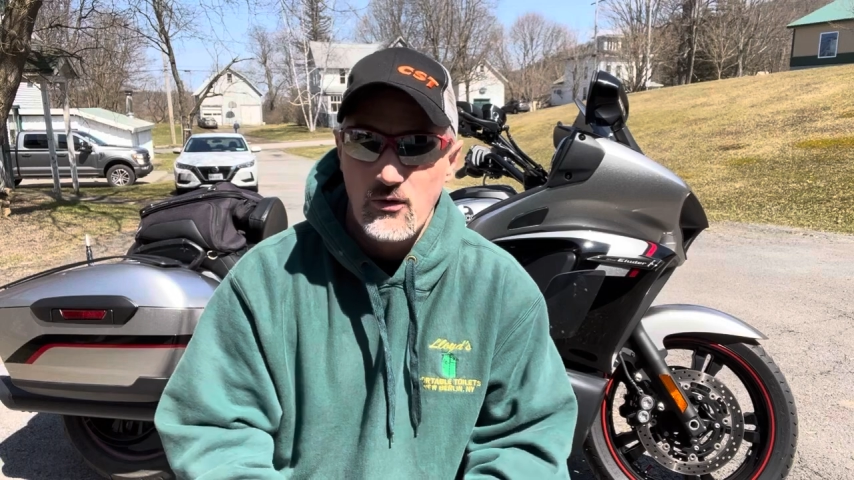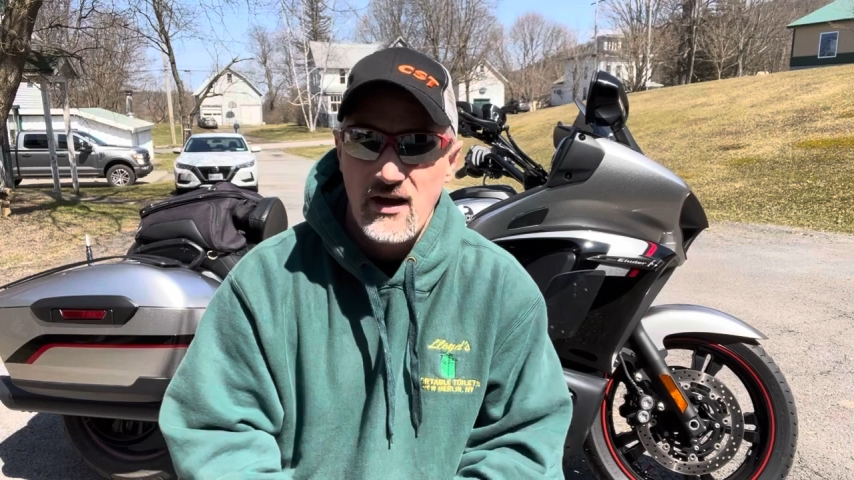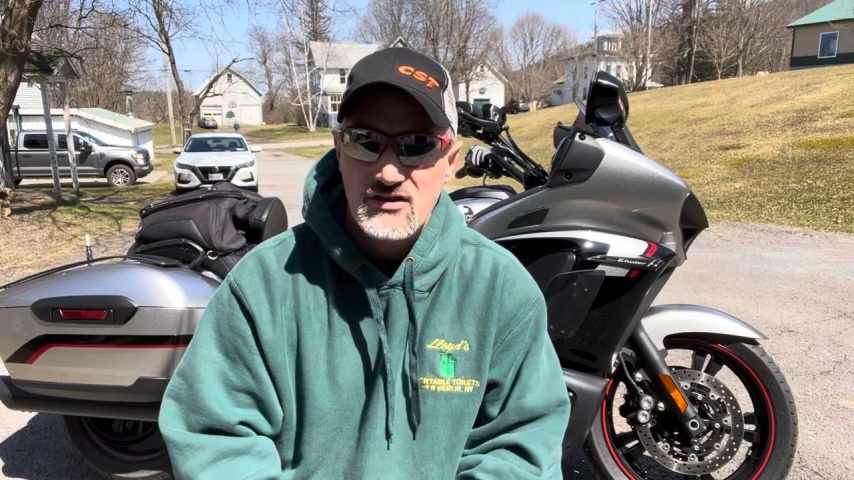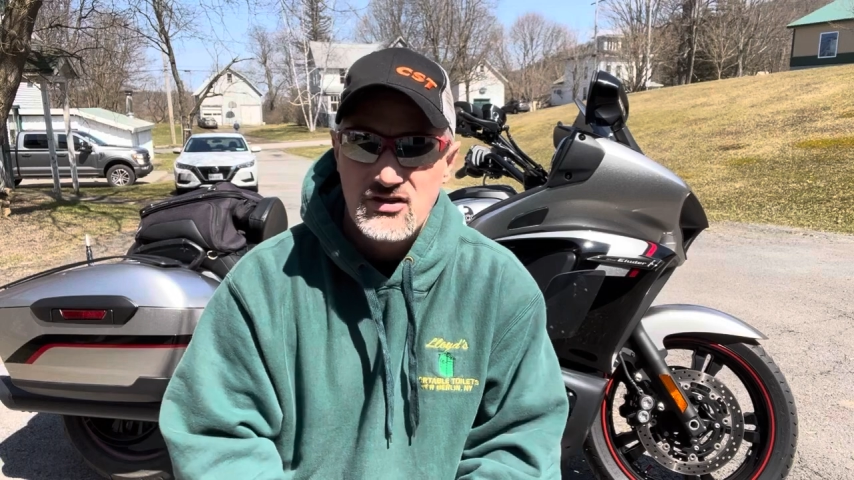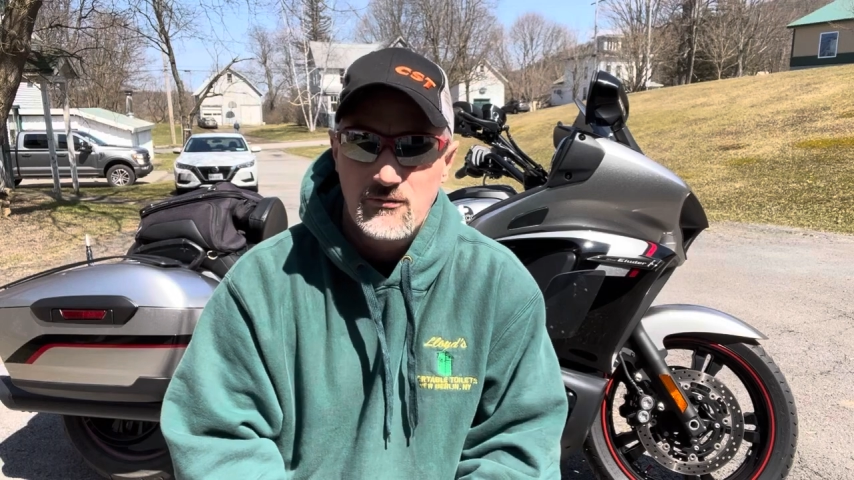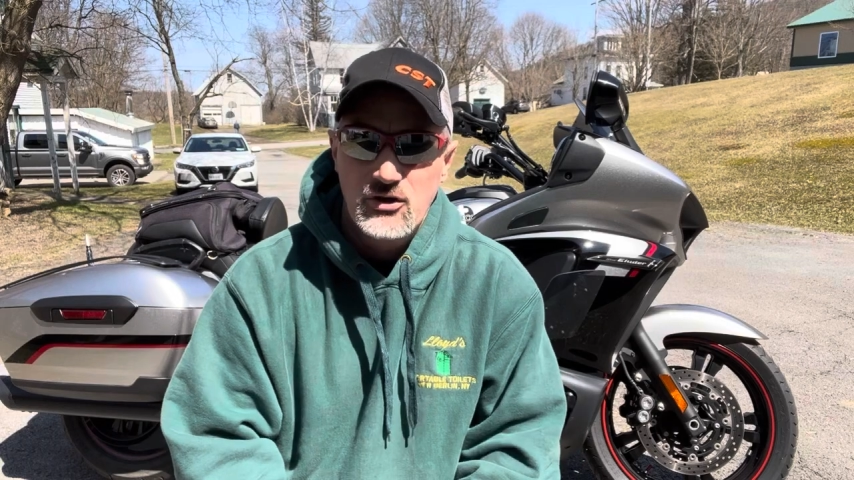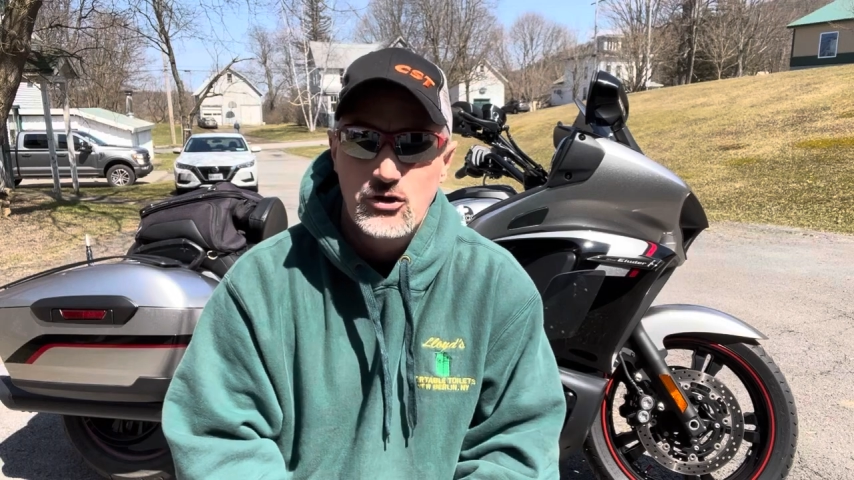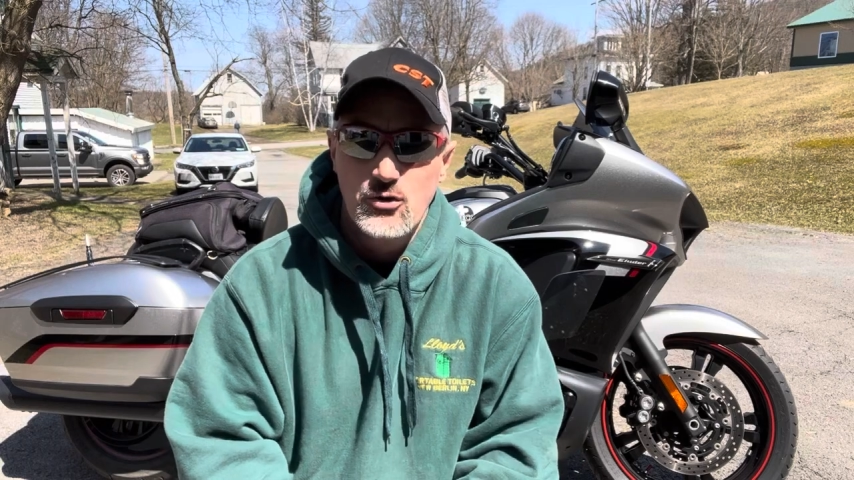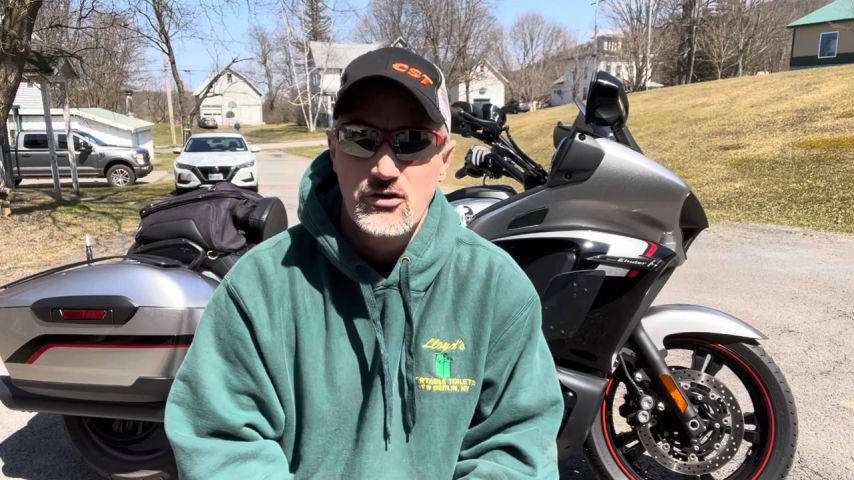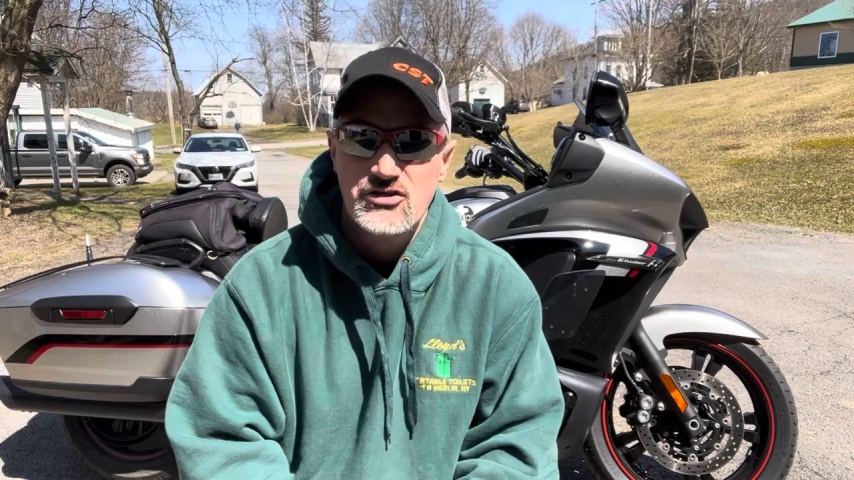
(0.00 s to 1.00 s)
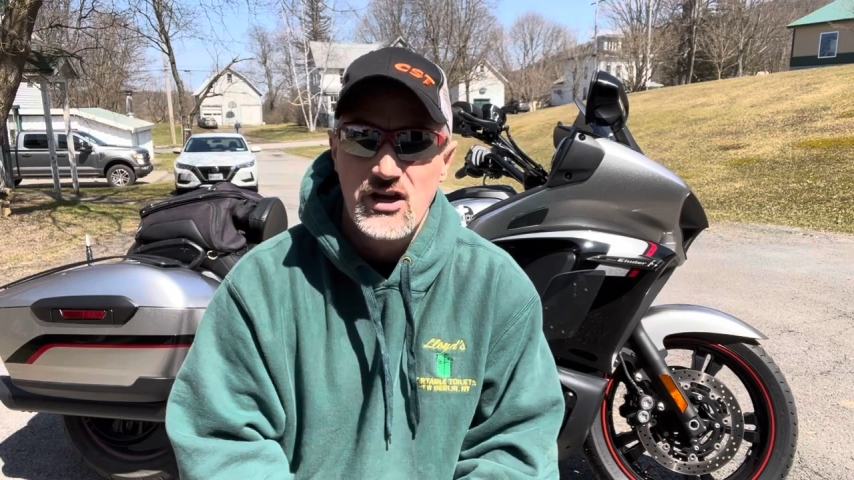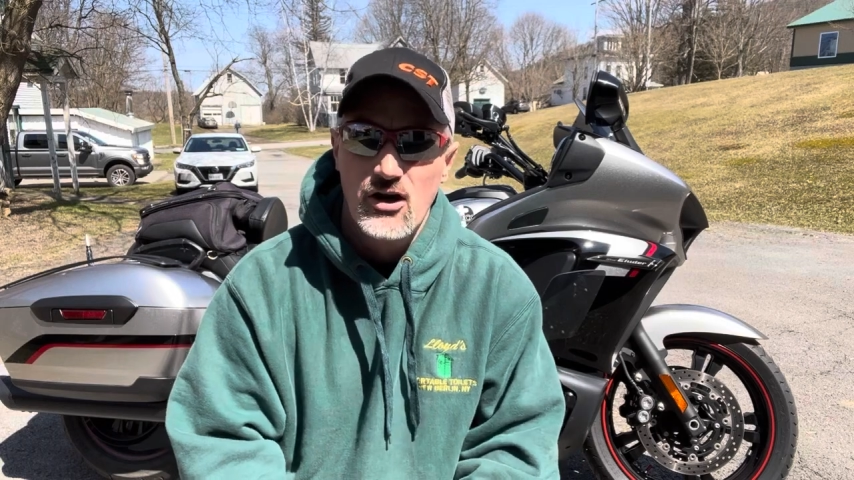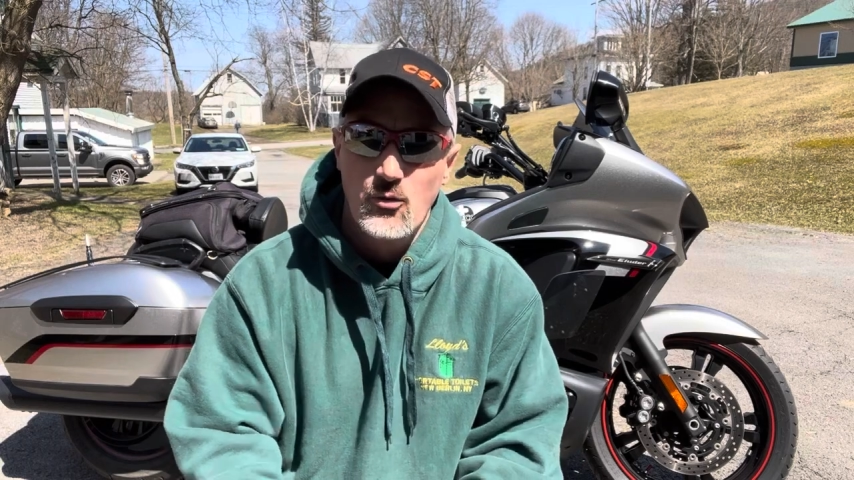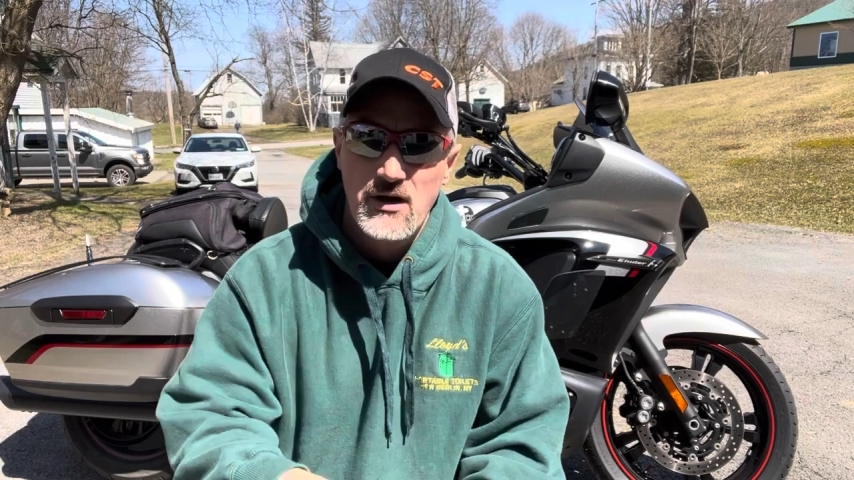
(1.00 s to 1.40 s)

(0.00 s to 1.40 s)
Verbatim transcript: We got something new to the channel.